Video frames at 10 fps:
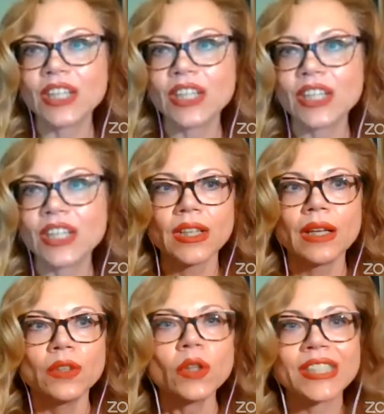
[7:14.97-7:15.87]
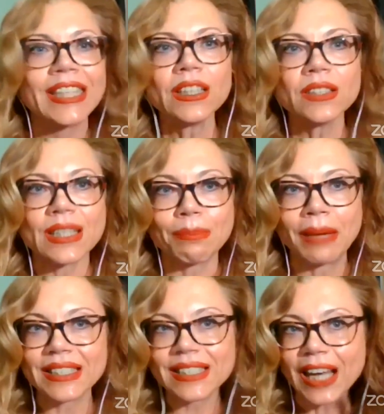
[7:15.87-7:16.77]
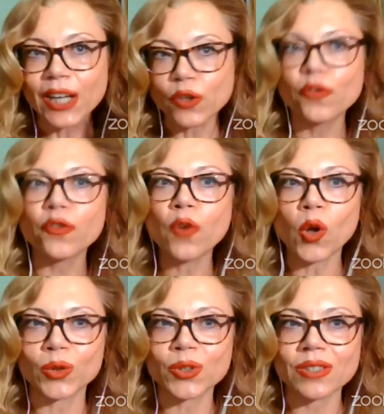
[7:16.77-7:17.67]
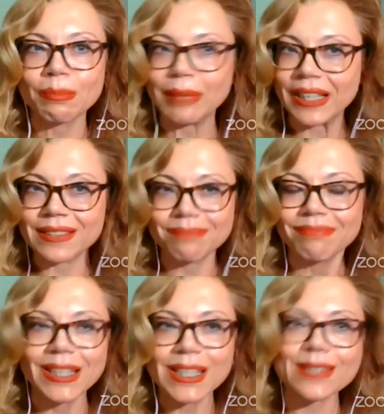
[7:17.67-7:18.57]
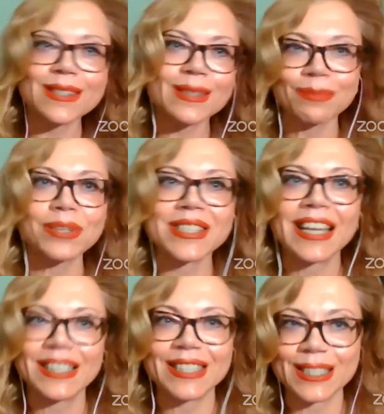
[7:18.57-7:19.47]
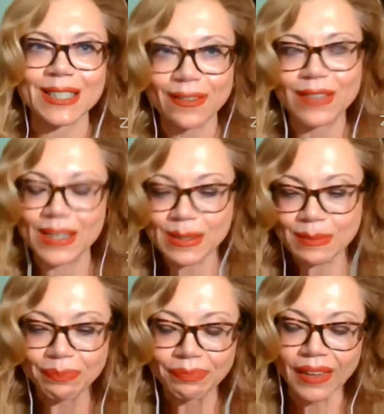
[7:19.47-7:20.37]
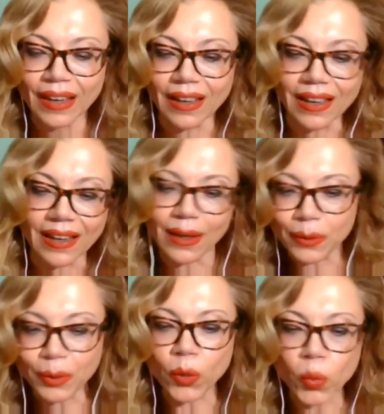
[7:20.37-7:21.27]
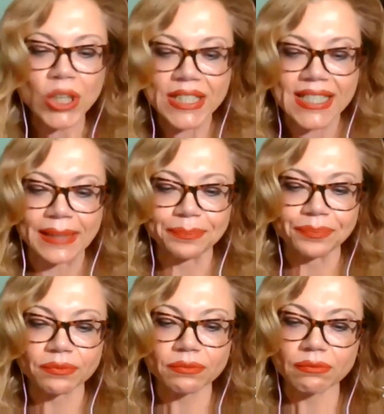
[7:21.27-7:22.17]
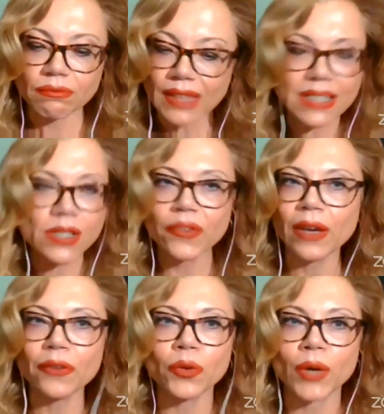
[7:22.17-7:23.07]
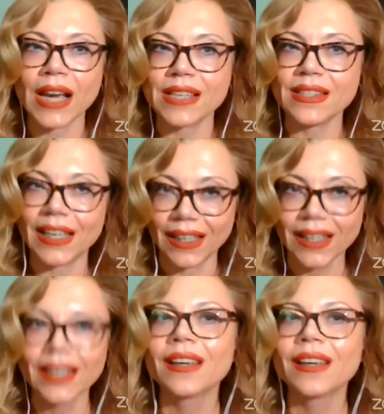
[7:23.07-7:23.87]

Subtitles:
of not guilty, but kind of fault, but is presented in this wording. So therefore, I say